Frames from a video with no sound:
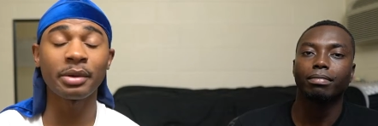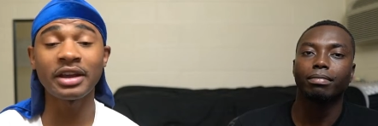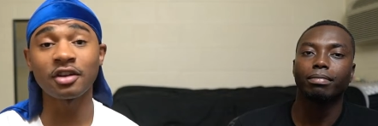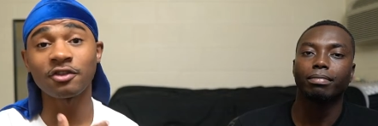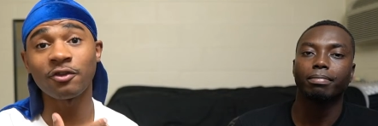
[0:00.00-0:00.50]

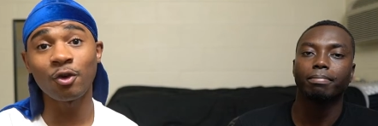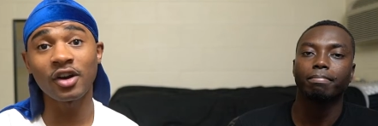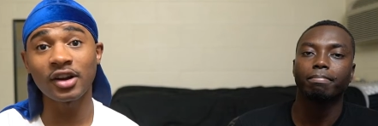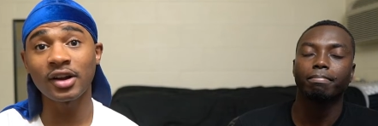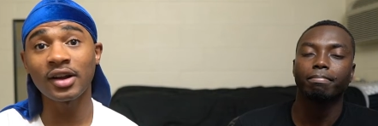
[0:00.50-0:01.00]
Speaker 1: being a
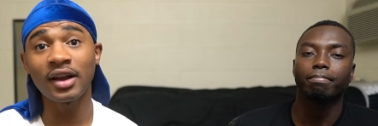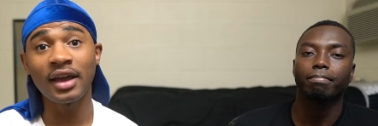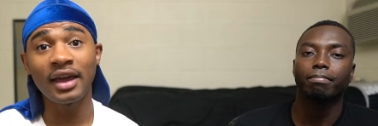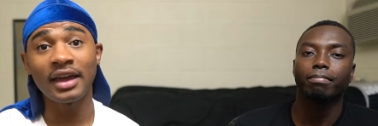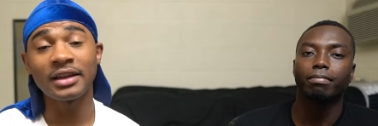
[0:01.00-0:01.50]
foreigner
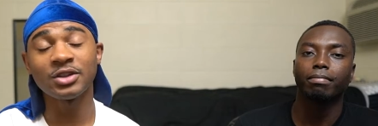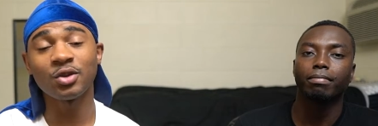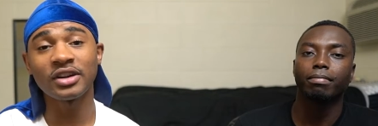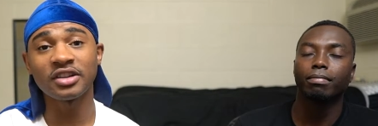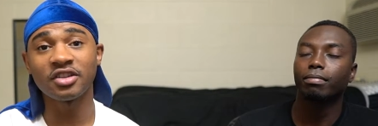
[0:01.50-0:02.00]
and
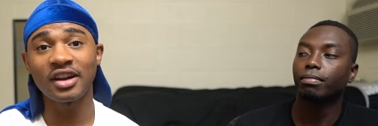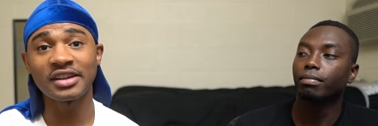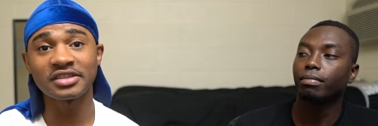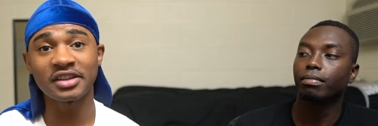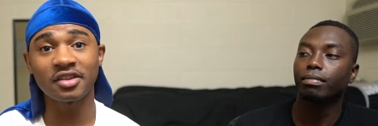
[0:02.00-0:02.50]
joining the
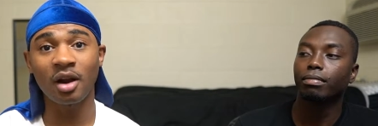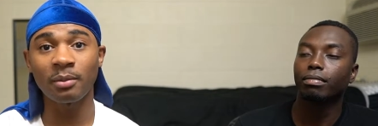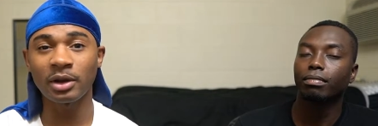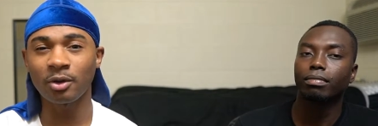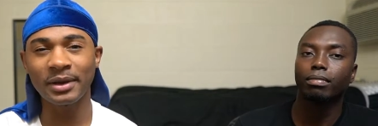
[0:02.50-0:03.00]
United States Army, or